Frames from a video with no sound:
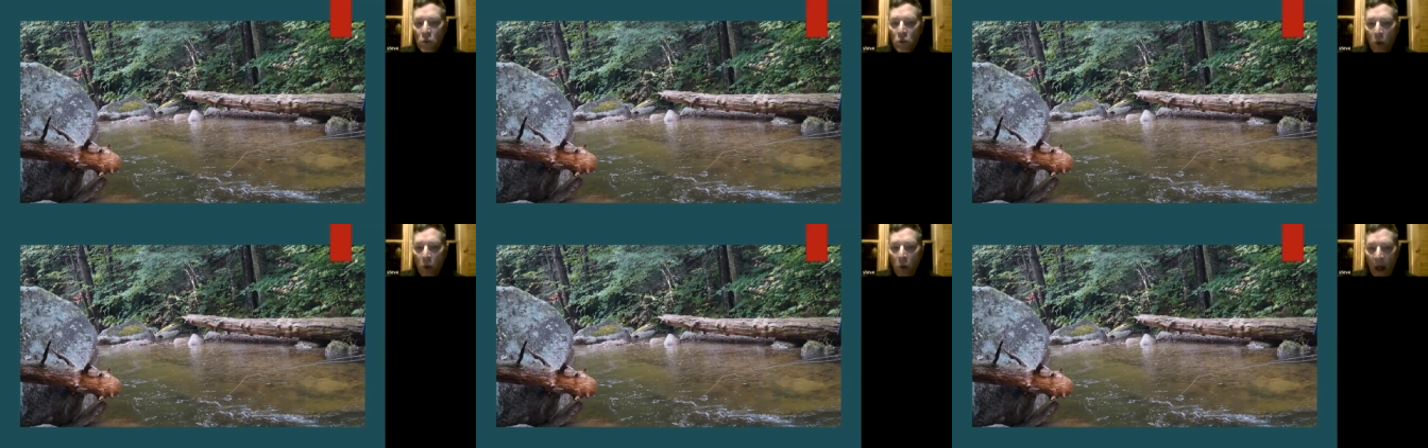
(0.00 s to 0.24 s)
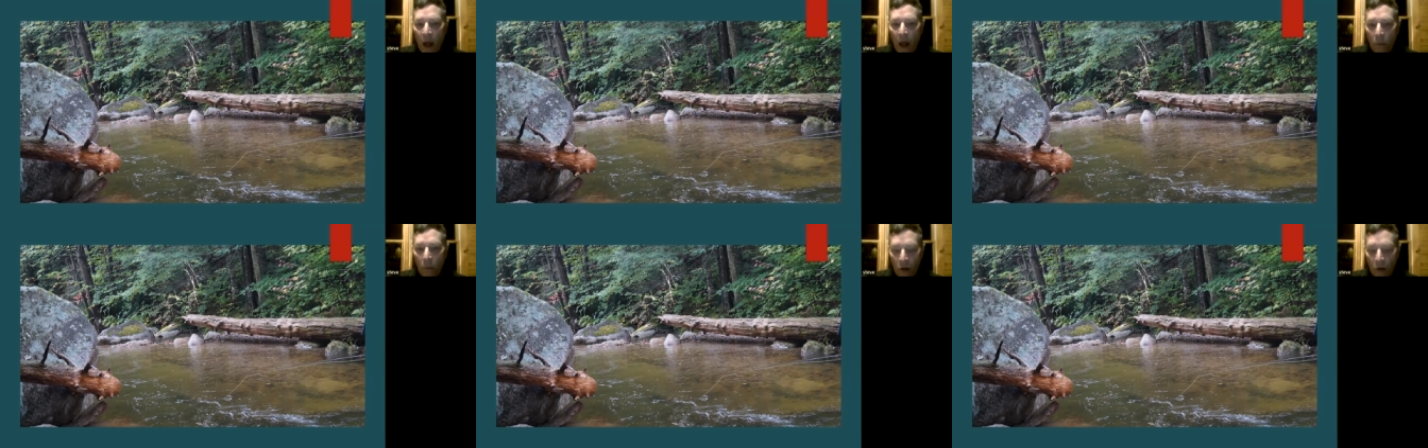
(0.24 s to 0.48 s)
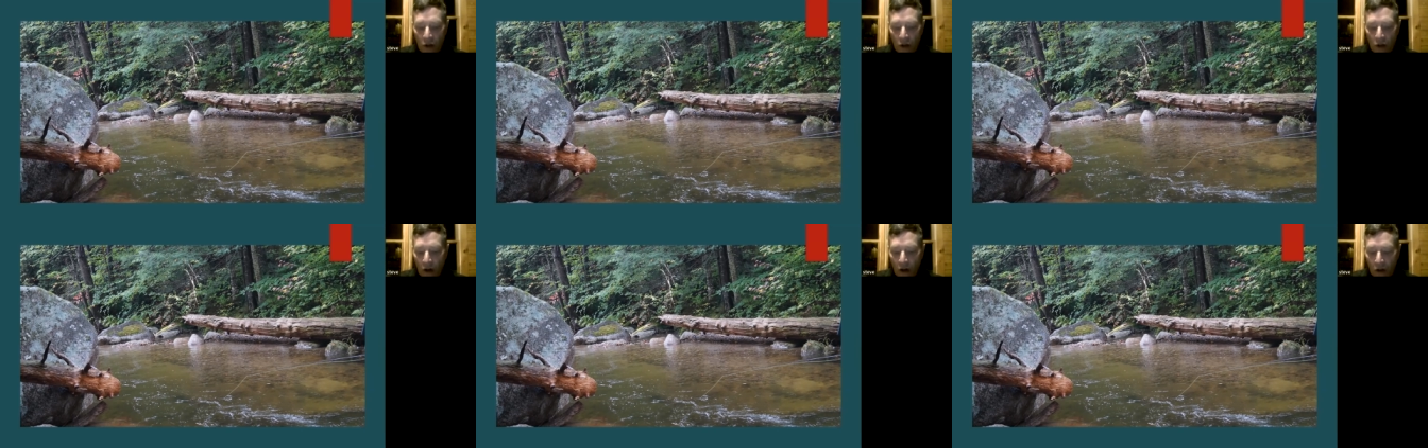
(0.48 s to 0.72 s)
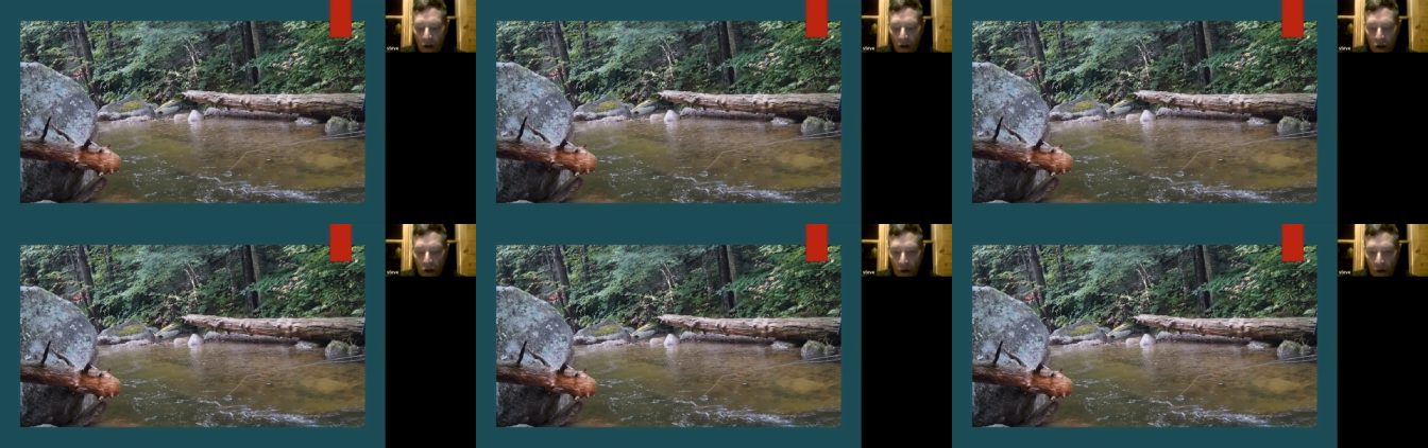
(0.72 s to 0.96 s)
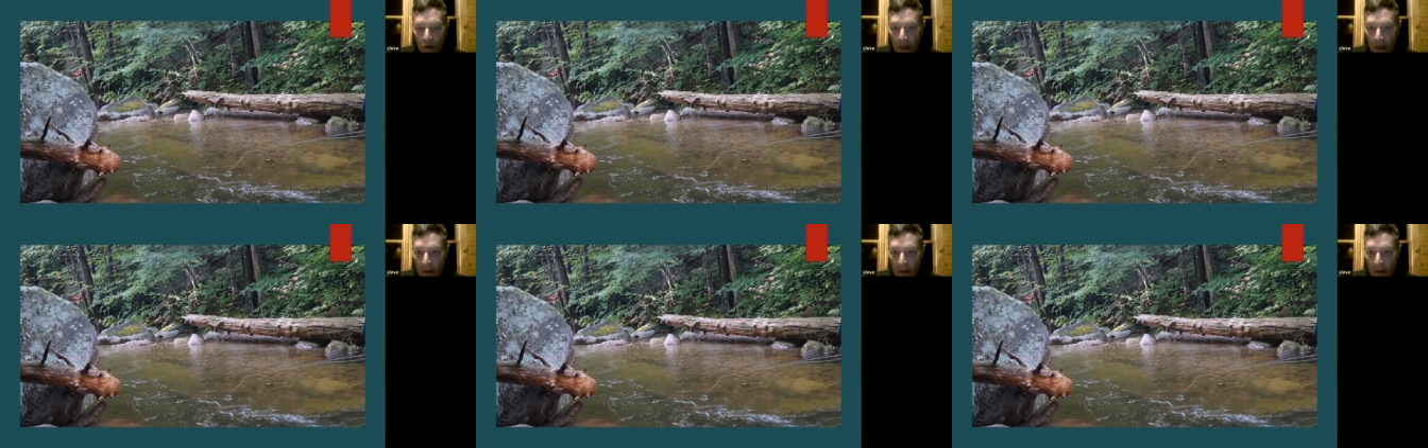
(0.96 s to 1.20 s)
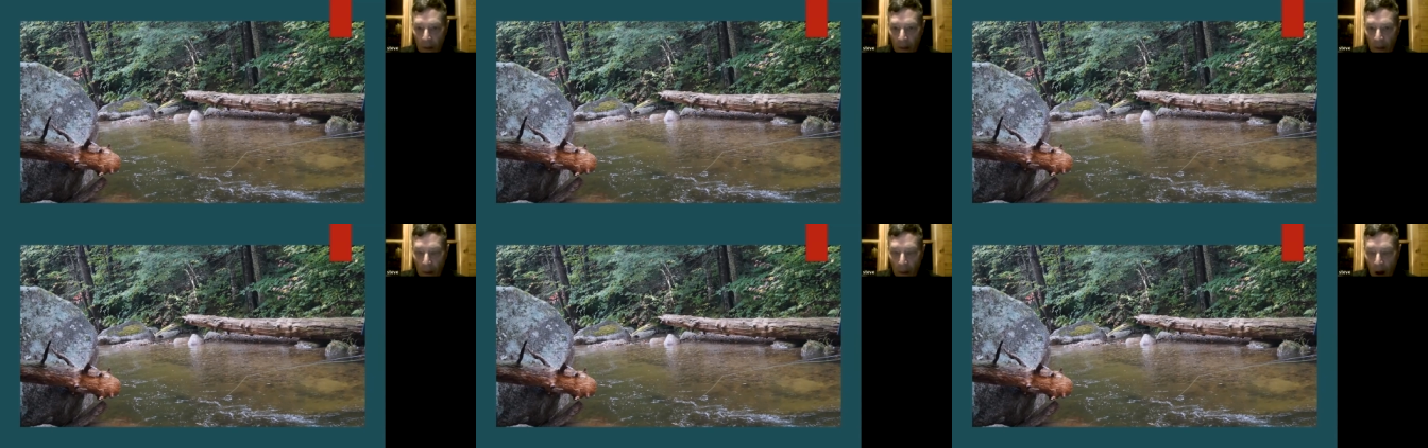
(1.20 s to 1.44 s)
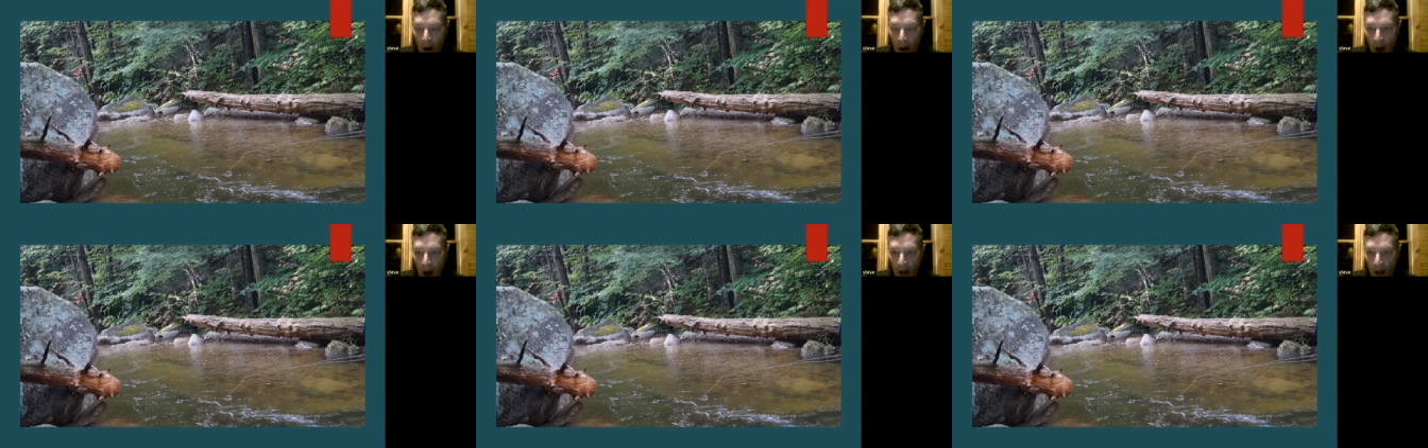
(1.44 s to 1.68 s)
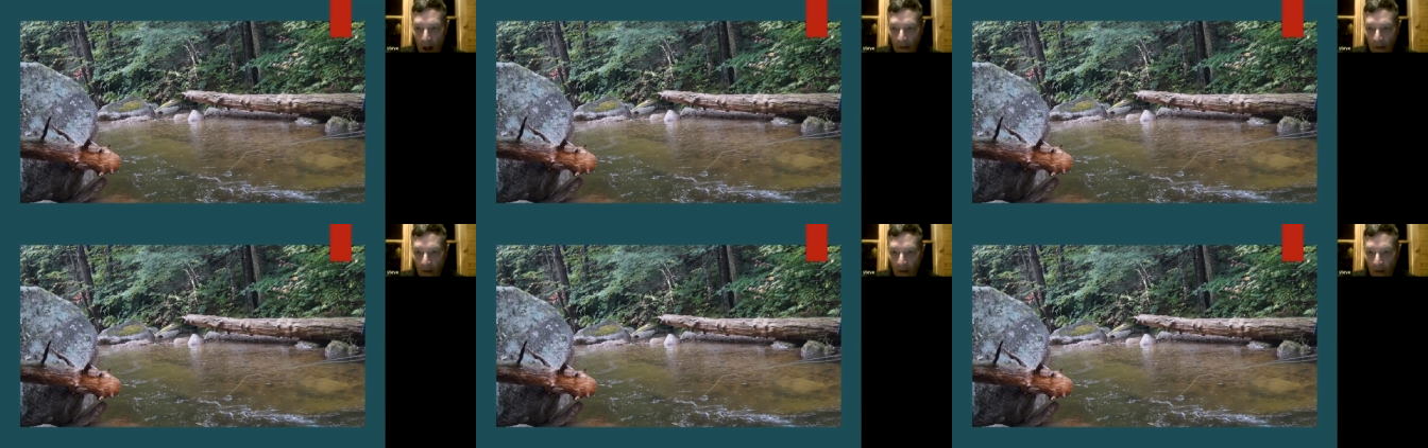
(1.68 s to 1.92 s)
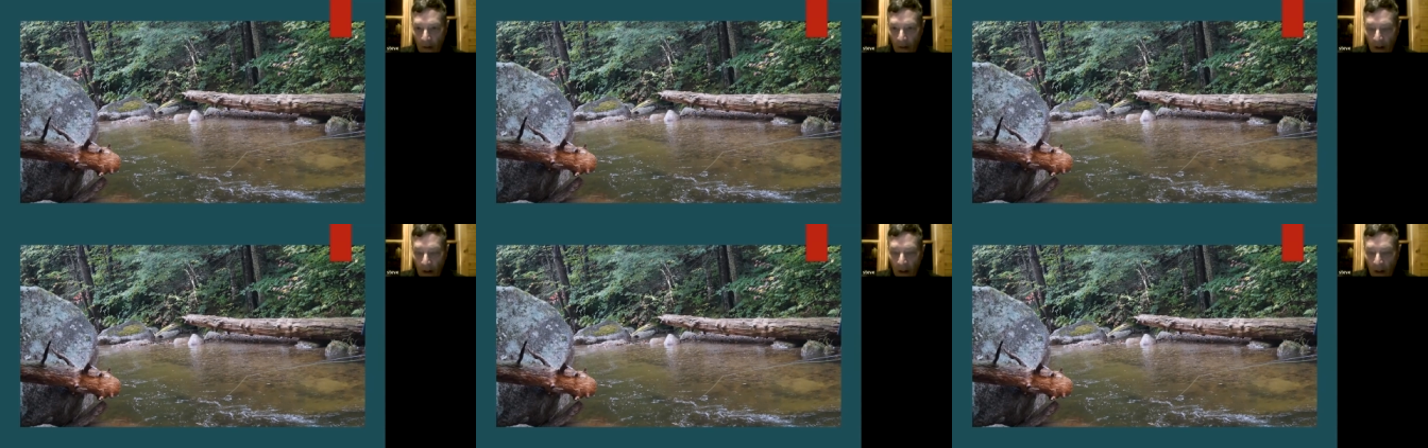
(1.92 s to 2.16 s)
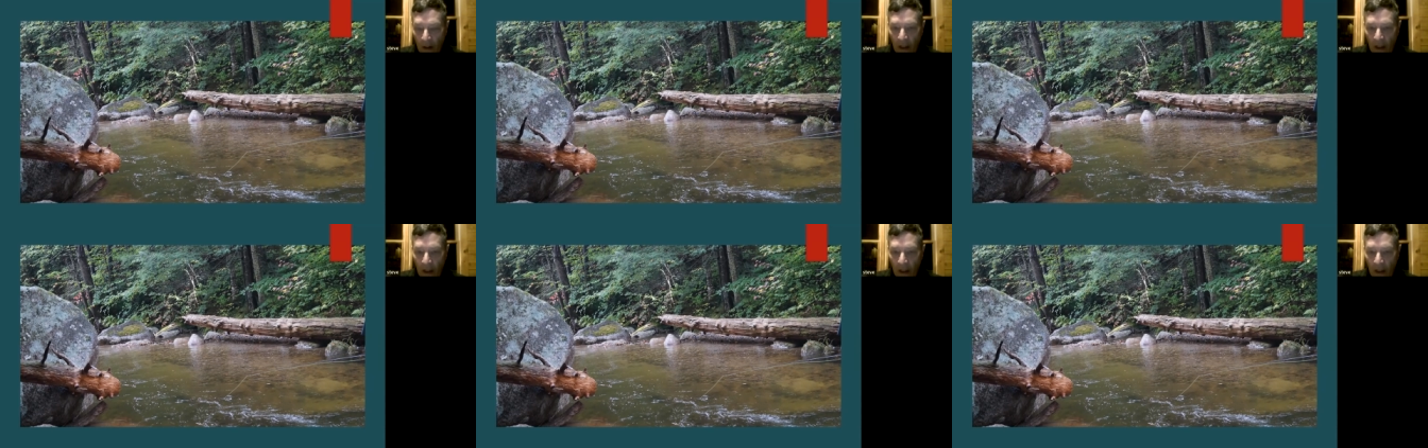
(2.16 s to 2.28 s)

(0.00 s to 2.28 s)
wild brook trout streams and ponds,